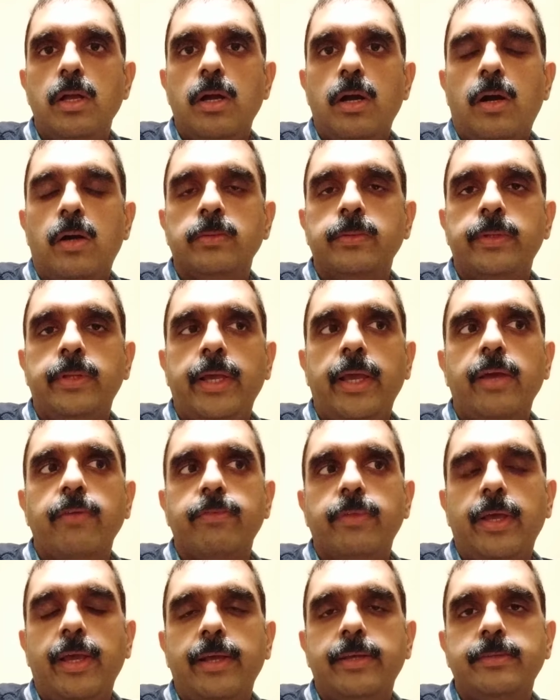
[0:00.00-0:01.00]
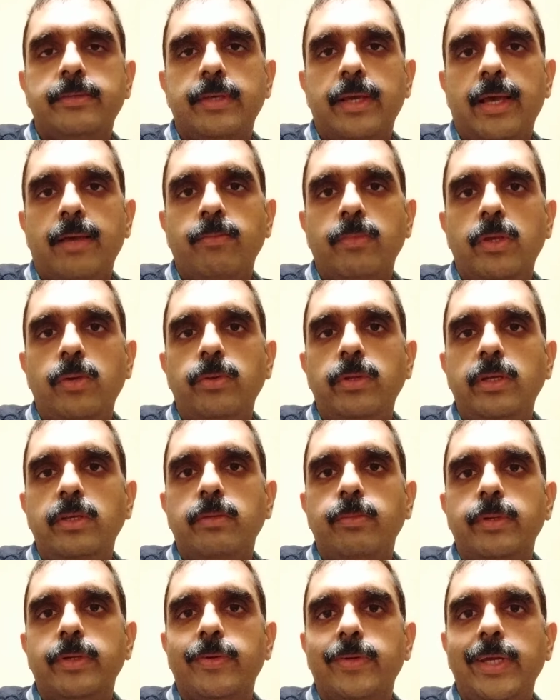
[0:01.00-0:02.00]
On the day of the exam, you need to
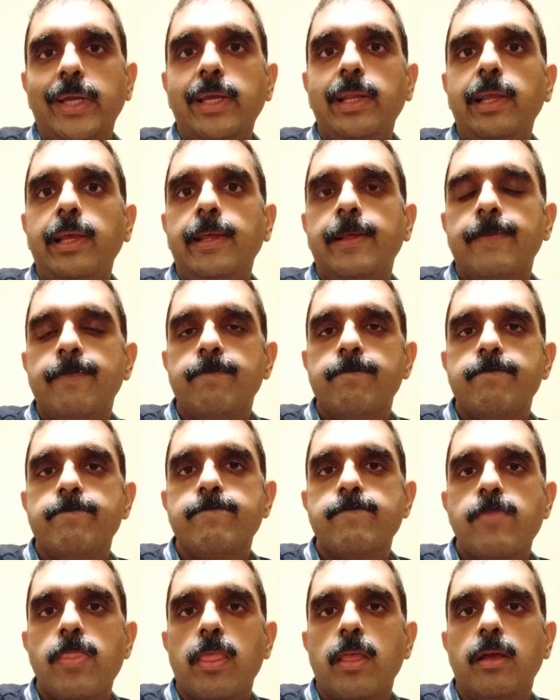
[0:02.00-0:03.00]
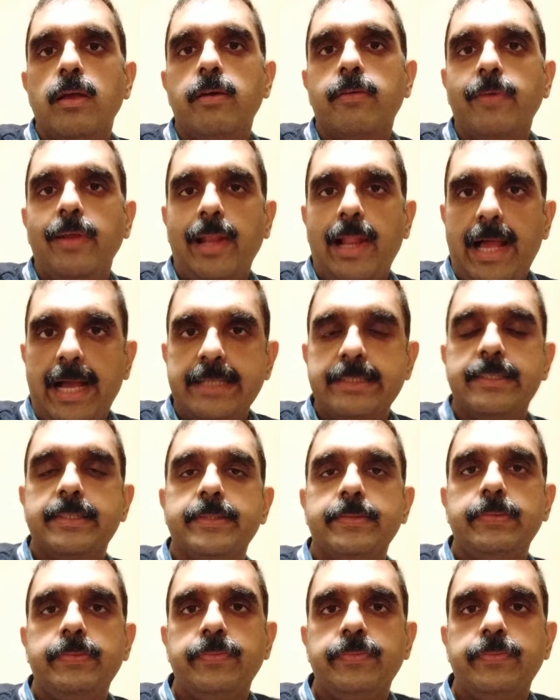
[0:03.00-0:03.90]
be really relaxed,